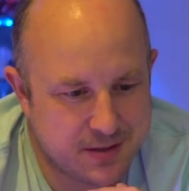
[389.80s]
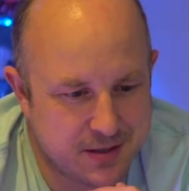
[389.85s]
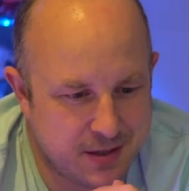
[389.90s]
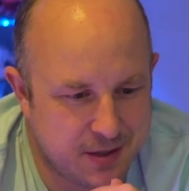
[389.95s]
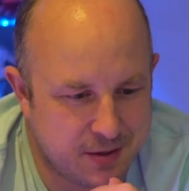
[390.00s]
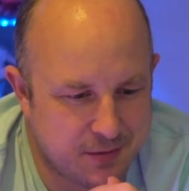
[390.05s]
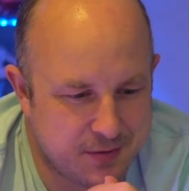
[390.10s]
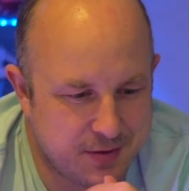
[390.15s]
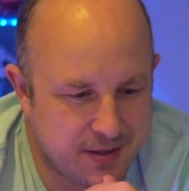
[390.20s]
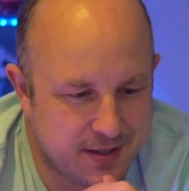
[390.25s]

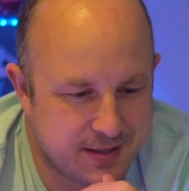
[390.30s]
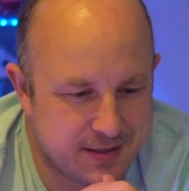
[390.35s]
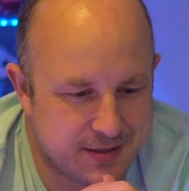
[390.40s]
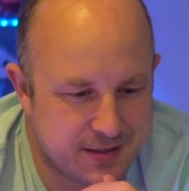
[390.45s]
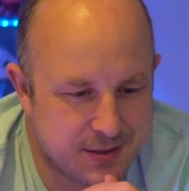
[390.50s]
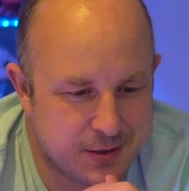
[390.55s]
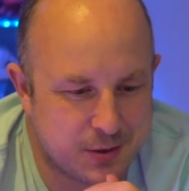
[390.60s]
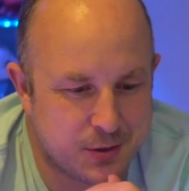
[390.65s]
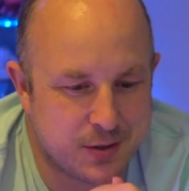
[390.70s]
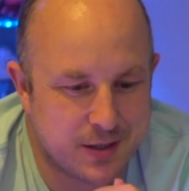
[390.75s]
hopefully is
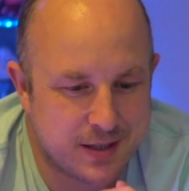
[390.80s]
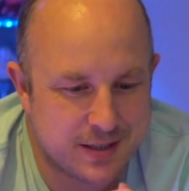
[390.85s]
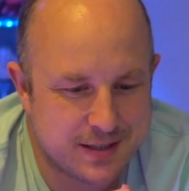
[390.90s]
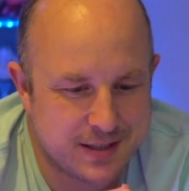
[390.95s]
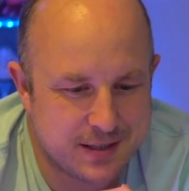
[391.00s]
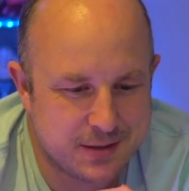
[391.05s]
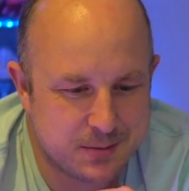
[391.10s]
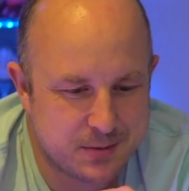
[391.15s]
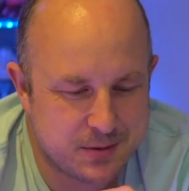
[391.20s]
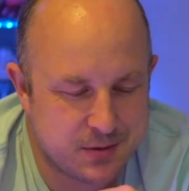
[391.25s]
a good thing
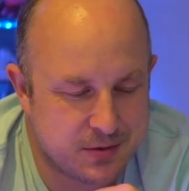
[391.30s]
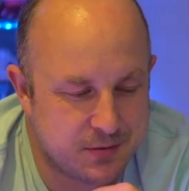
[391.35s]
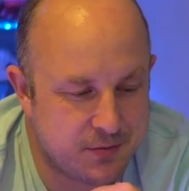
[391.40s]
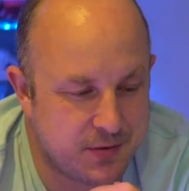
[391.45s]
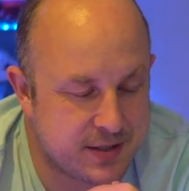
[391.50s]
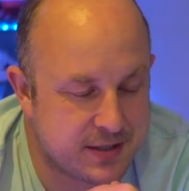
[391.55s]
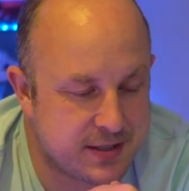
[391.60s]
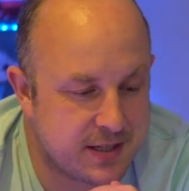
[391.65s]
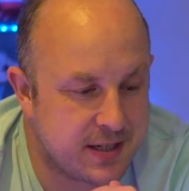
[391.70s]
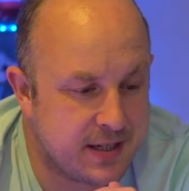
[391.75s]
since we've just
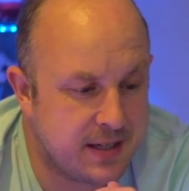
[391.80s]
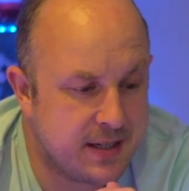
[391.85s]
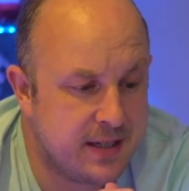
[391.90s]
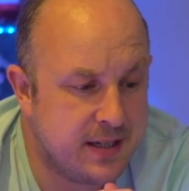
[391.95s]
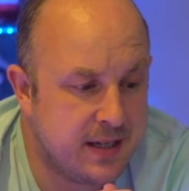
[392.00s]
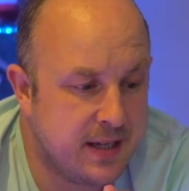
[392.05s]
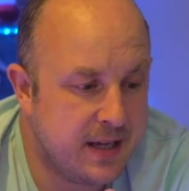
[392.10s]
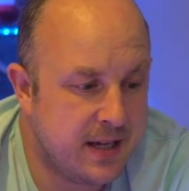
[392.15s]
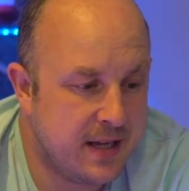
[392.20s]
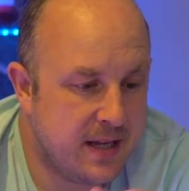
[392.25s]
invested in
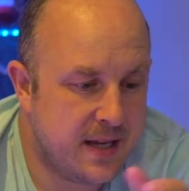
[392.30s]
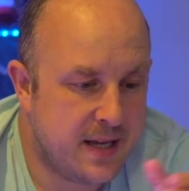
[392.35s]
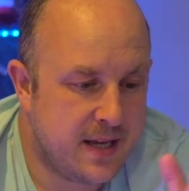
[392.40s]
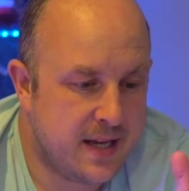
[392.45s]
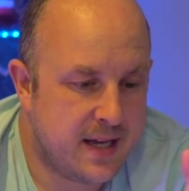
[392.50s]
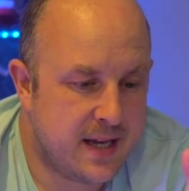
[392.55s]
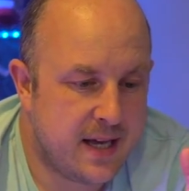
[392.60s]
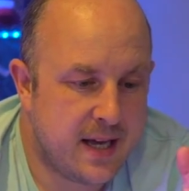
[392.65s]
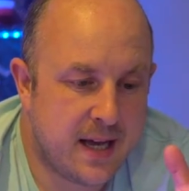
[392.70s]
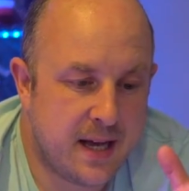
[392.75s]

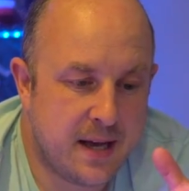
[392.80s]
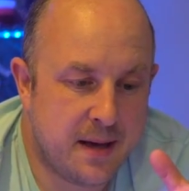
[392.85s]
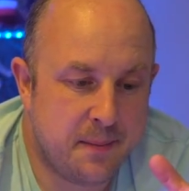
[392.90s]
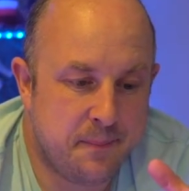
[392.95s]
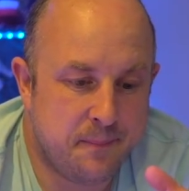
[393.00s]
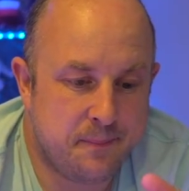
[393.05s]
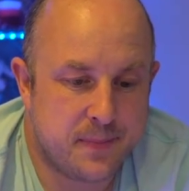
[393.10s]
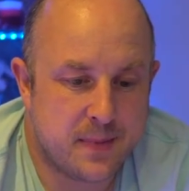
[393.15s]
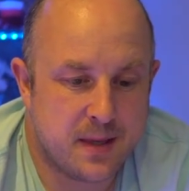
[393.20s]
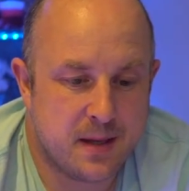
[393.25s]

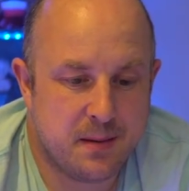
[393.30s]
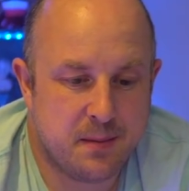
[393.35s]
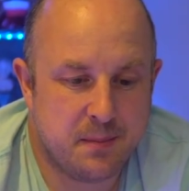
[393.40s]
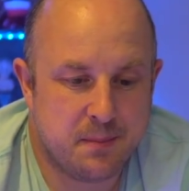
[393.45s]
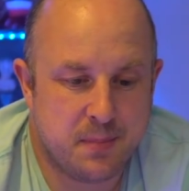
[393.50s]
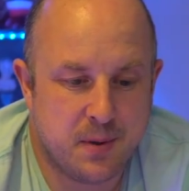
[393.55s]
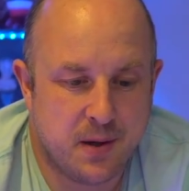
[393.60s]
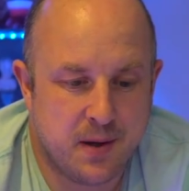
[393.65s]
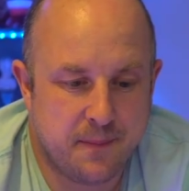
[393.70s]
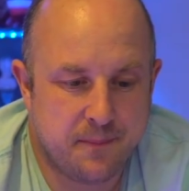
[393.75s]
it.
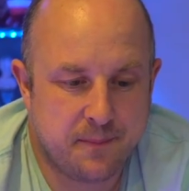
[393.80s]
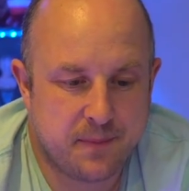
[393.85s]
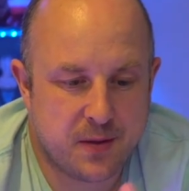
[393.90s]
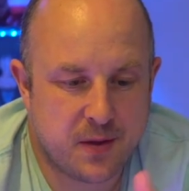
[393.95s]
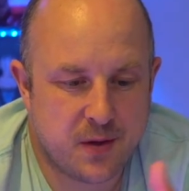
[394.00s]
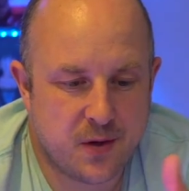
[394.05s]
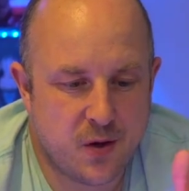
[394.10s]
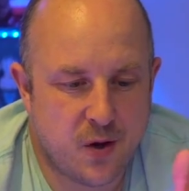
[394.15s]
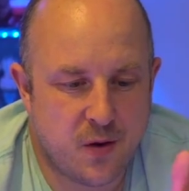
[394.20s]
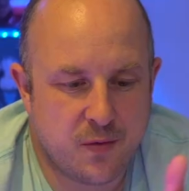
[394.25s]
But
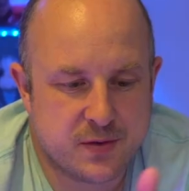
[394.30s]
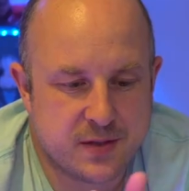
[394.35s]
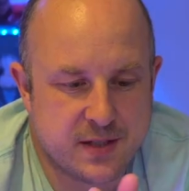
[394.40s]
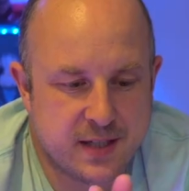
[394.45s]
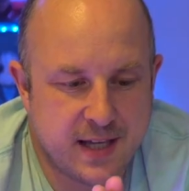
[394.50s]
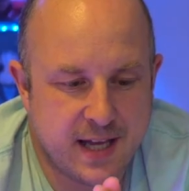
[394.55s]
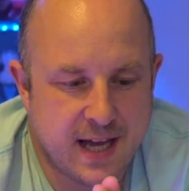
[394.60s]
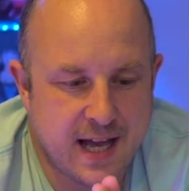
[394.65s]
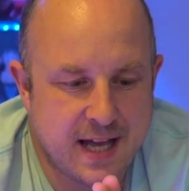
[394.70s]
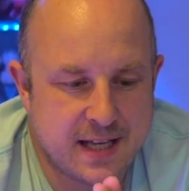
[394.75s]

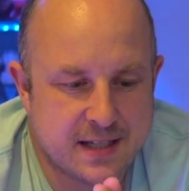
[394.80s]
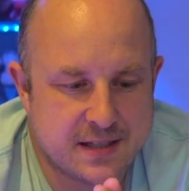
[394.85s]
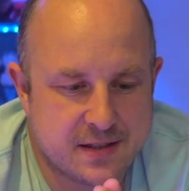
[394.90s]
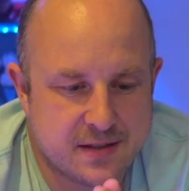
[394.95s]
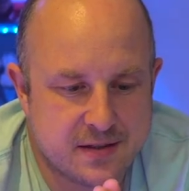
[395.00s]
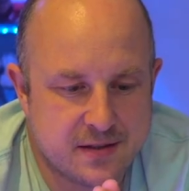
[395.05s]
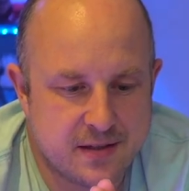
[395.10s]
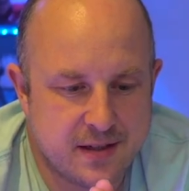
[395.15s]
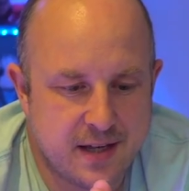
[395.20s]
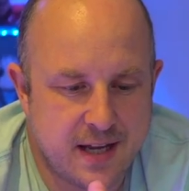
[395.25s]
obviously,
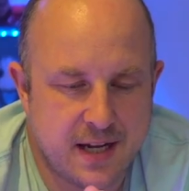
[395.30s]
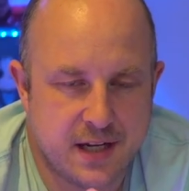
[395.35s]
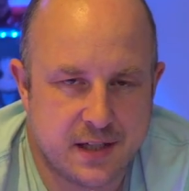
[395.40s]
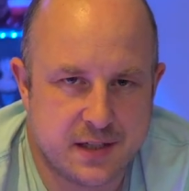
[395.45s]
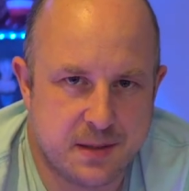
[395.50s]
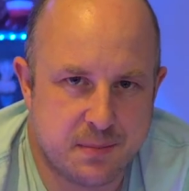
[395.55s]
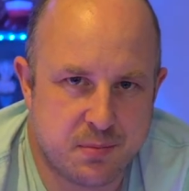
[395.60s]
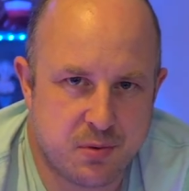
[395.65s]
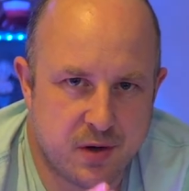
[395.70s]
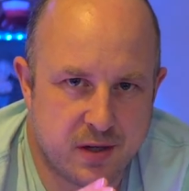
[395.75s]
as
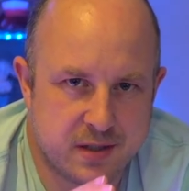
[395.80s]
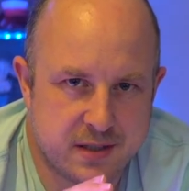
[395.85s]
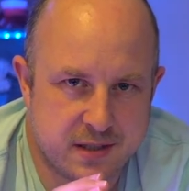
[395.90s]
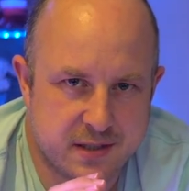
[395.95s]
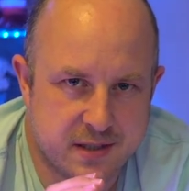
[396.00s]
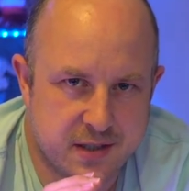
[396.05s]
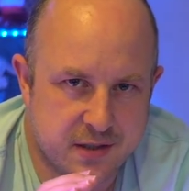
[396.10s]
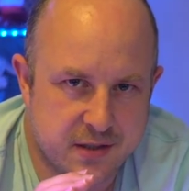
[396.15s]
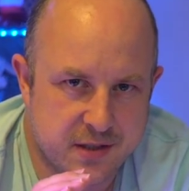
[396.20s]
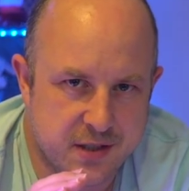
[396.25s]
energy
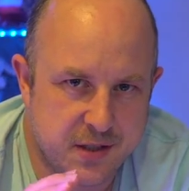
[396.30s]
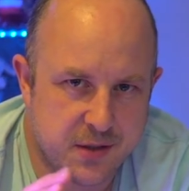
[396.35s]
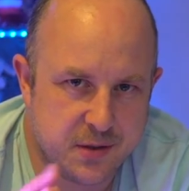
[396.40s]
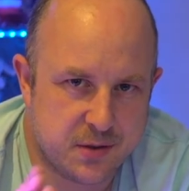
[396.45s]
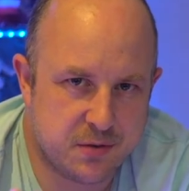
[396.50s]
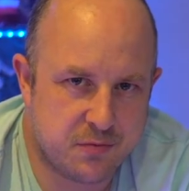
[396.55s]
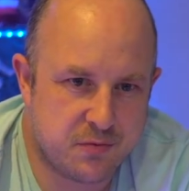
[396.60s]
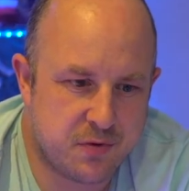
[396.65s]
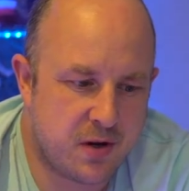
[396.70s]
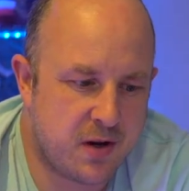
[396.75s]
prices continue
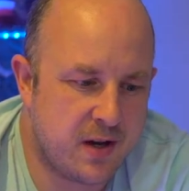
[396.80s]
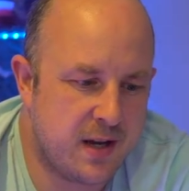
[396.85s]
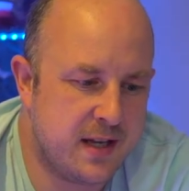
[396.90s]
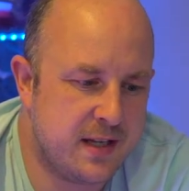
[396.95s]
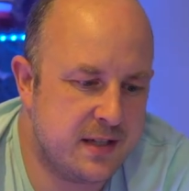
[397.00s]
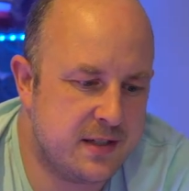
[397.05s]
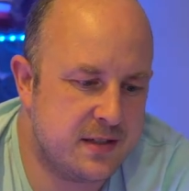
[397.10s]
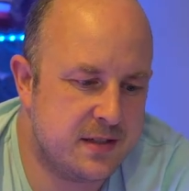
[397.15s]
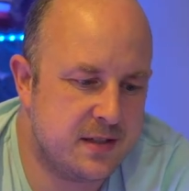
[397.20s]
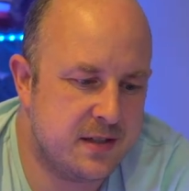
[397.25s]
to
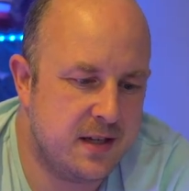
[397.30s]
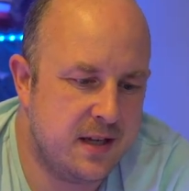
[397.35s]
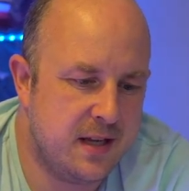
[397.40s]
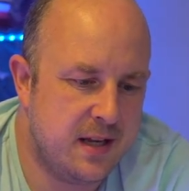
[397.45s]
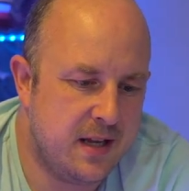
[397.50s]
rise,